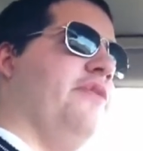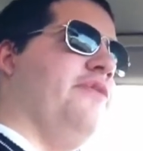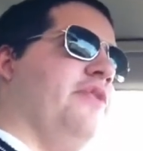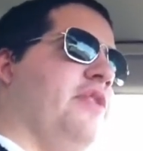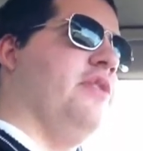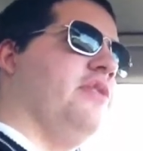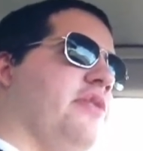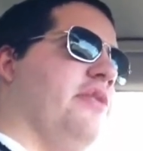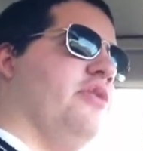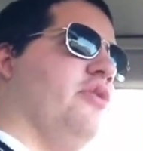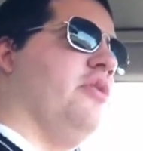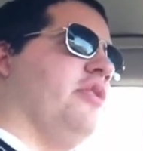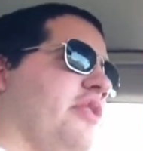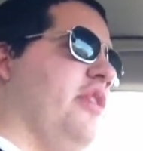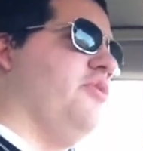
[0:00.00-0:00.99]
if it's
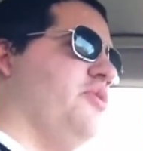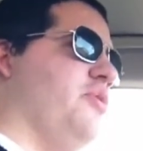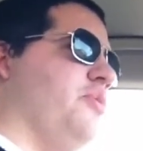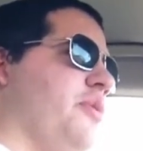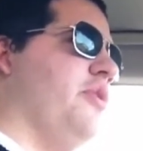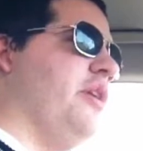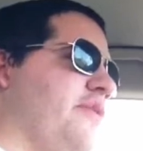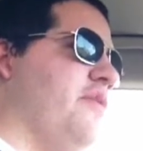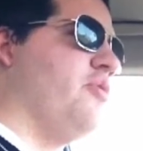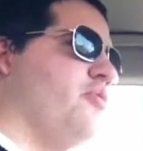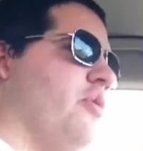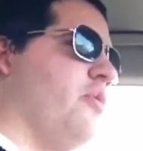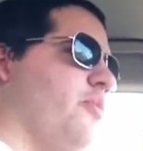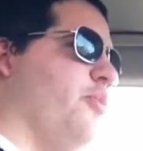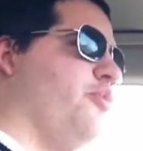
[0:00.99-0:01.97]
just Siege Rhino, well, you have to
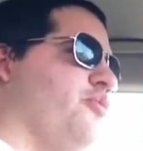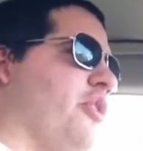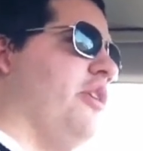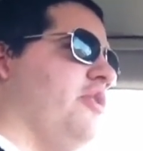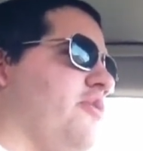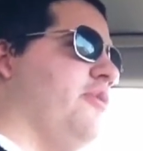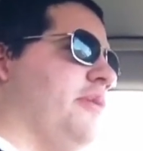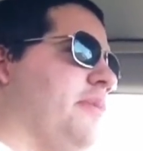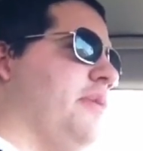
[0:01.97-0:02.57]
trigger randomly.